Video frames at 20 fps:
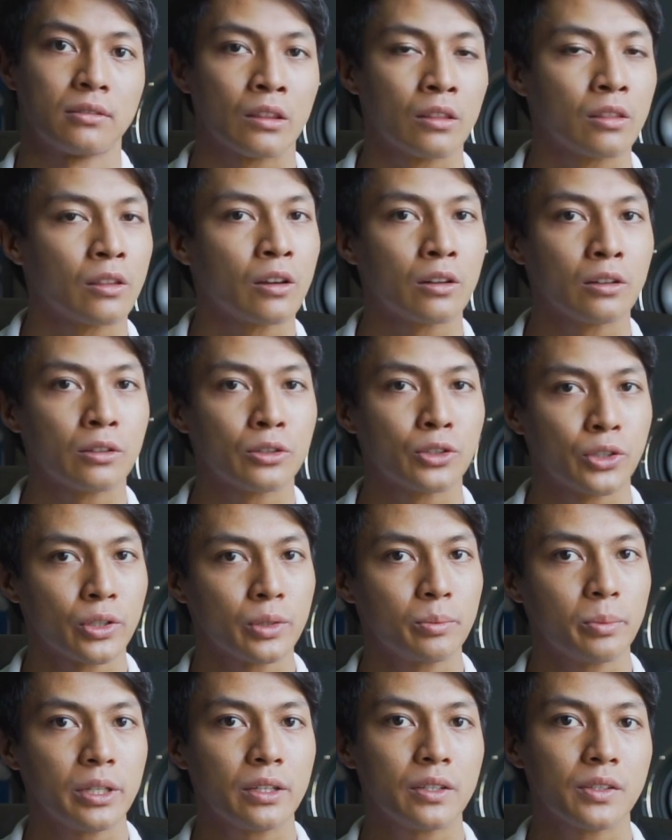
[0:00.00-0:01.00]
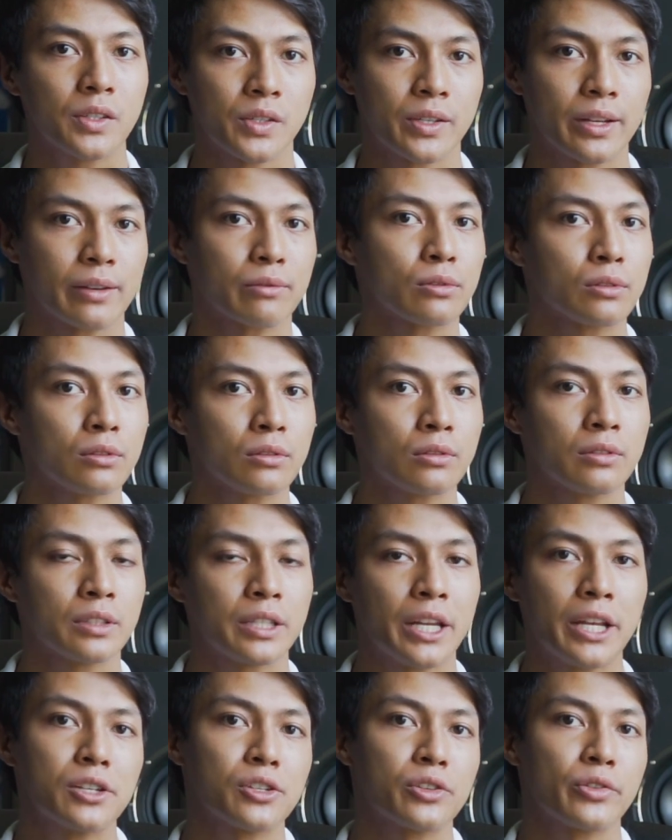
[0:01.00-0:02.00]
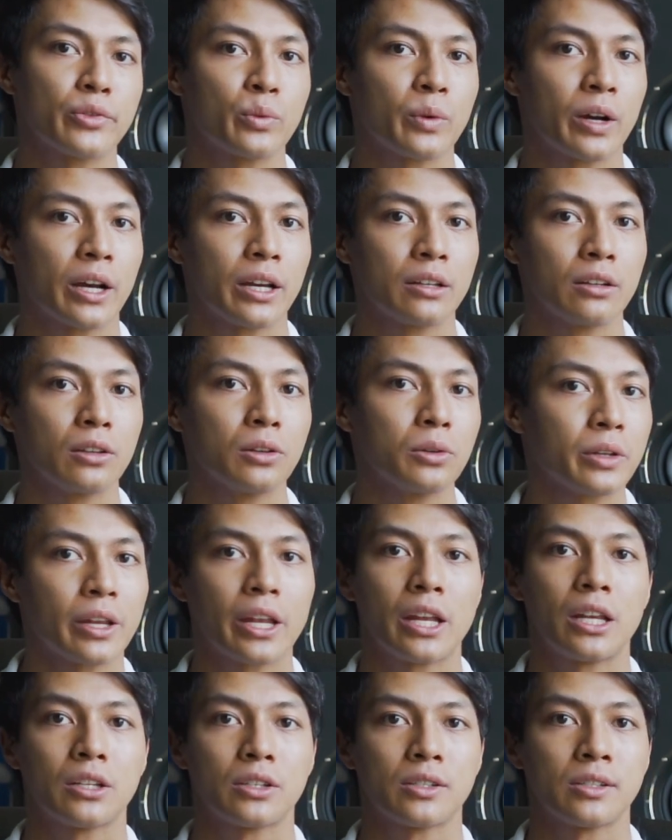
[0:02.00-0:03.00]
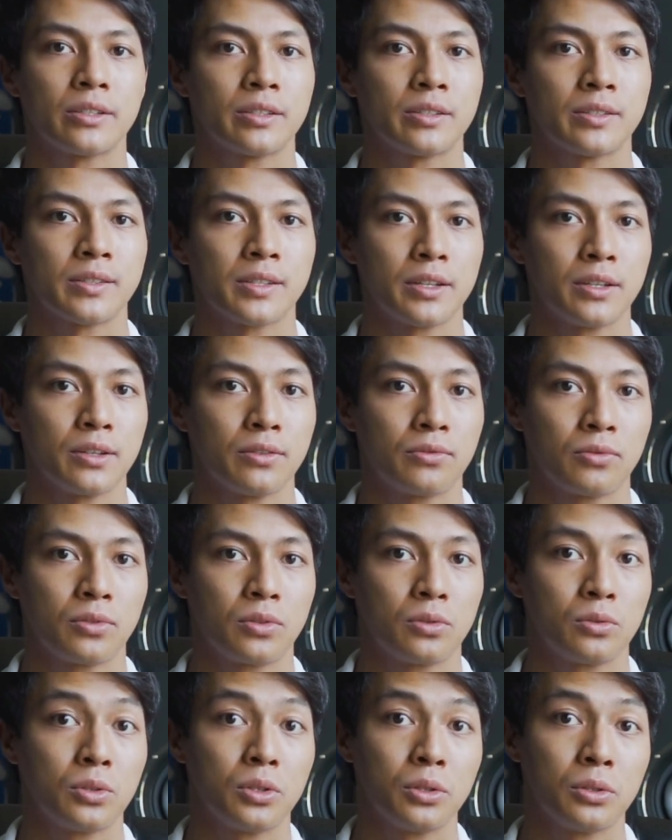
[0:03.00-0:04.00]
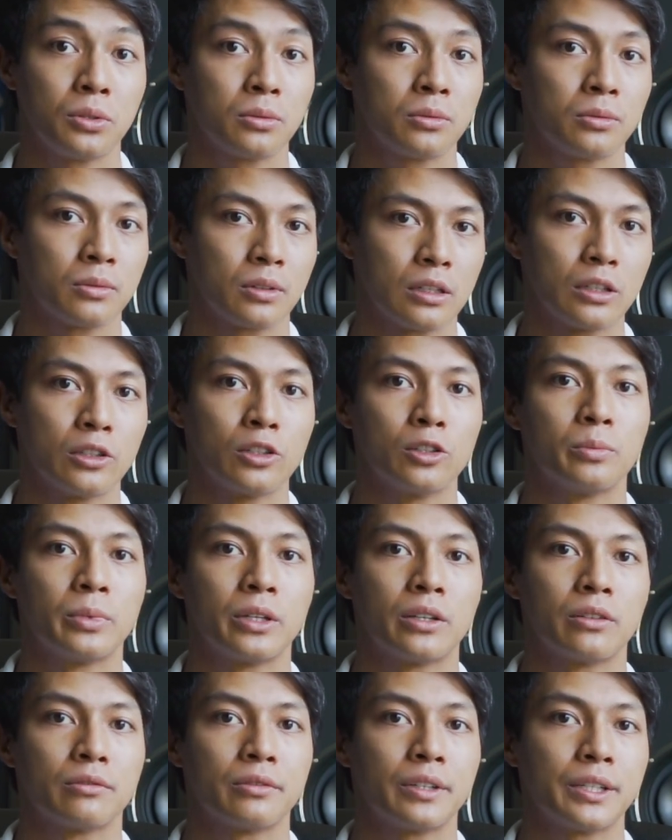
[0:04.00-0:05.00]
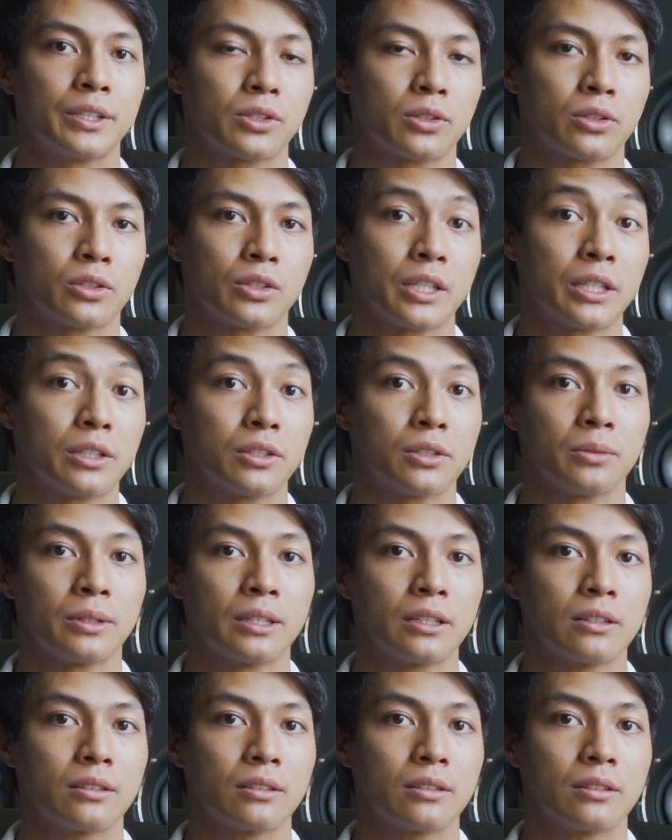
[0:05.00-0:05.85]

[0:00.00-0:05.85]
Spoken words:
There should be several nationwide locations if you do a little bit of research into it.